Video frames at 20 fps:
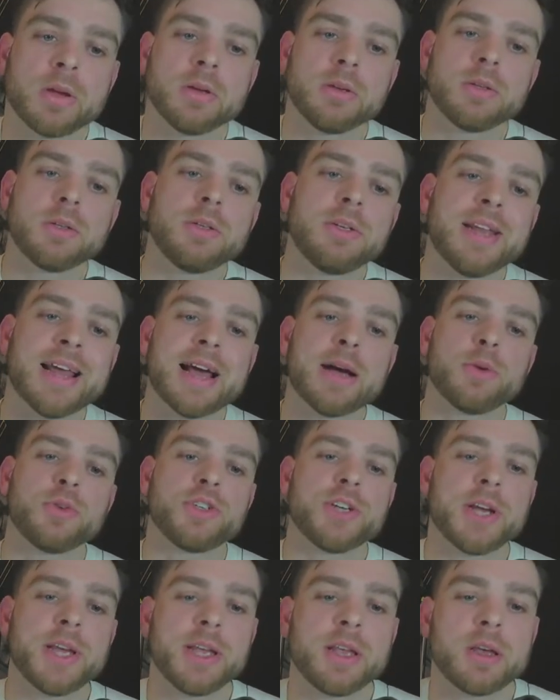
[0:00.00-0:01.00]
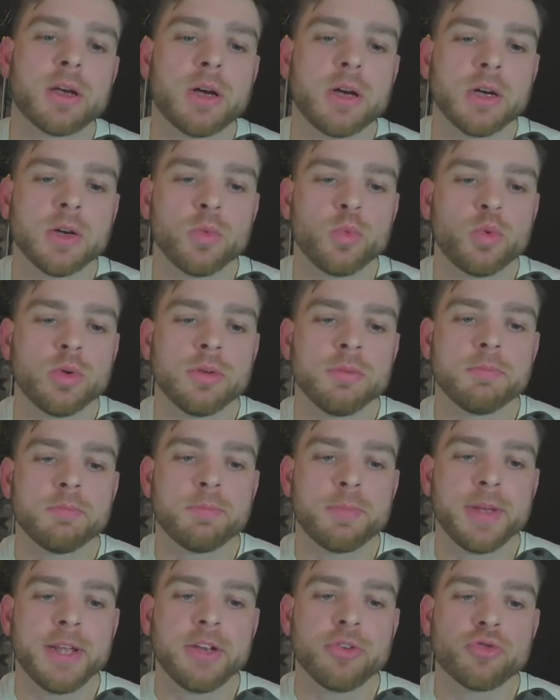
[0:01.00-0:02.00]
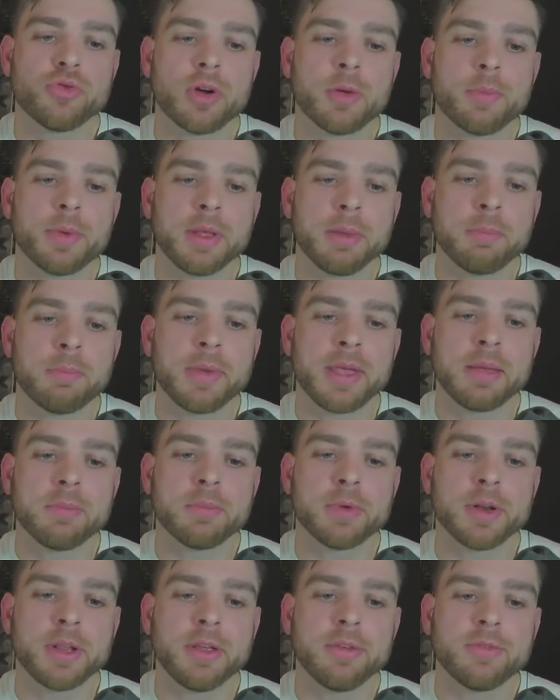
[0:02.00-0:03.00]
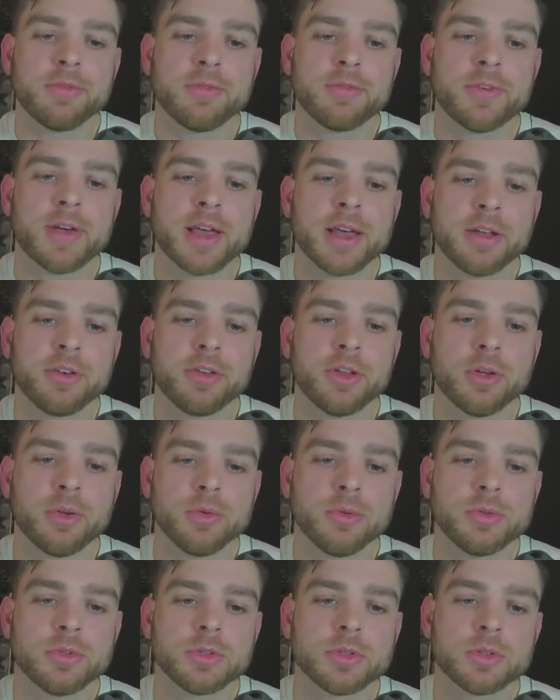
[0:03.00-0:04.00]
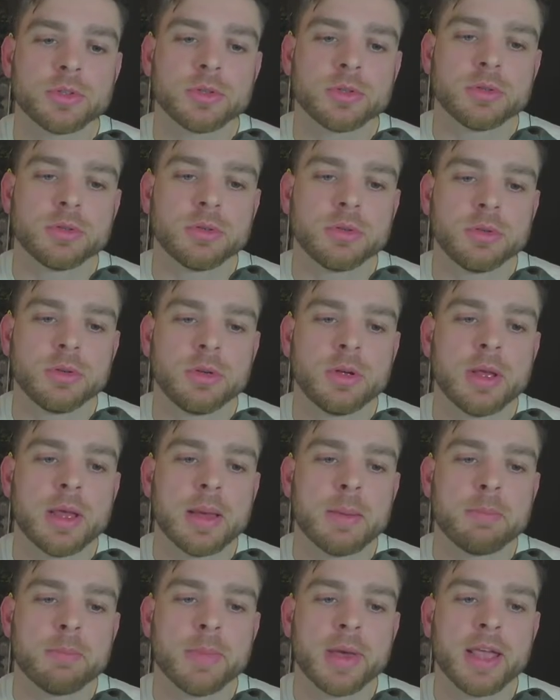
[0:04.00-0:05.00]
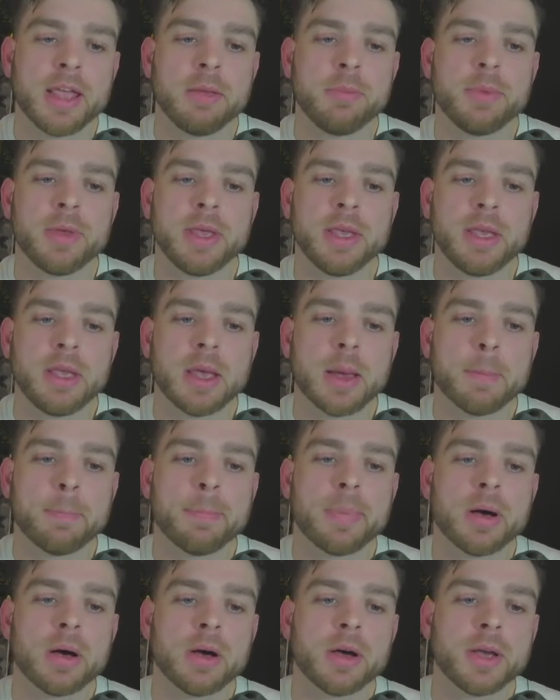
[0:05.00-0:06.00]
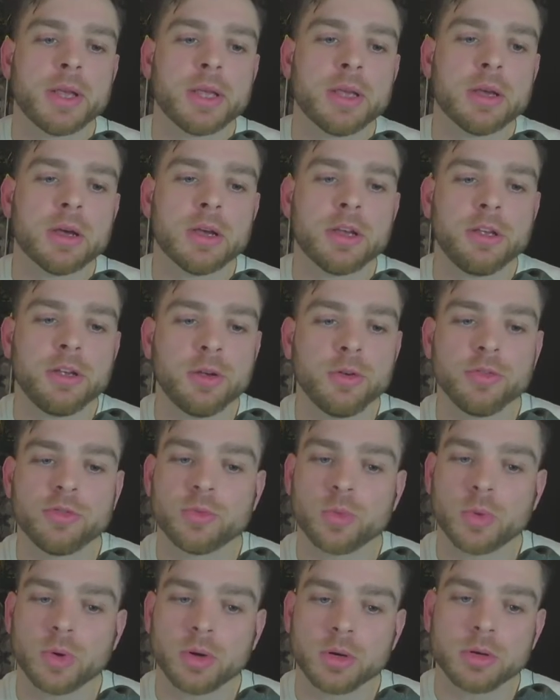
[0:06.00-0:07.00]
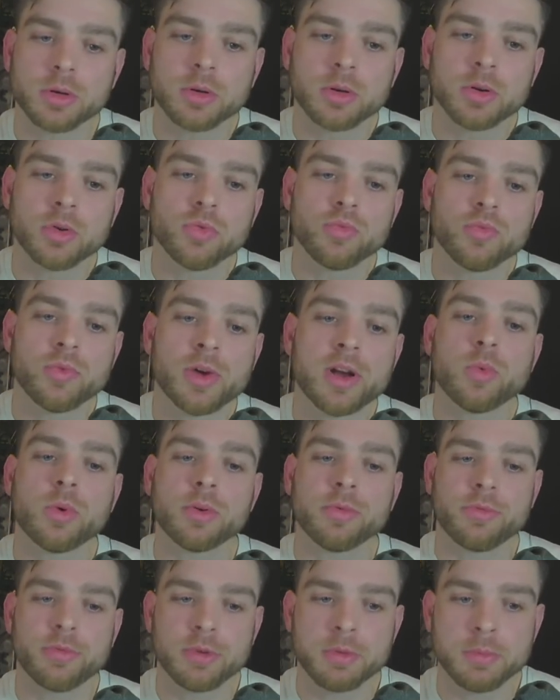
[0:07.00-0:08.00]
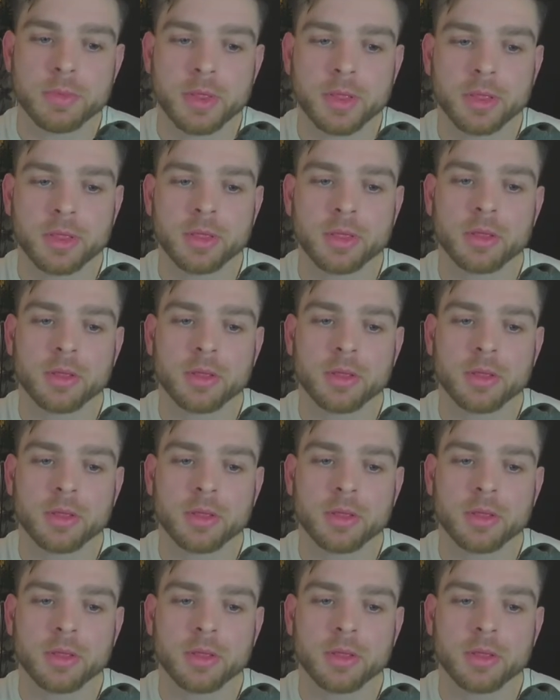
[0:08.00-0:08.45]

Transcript: Now, Jake, I wouldn't be dropping big money fair dues. Maybe buy a used one. Rent one for a month.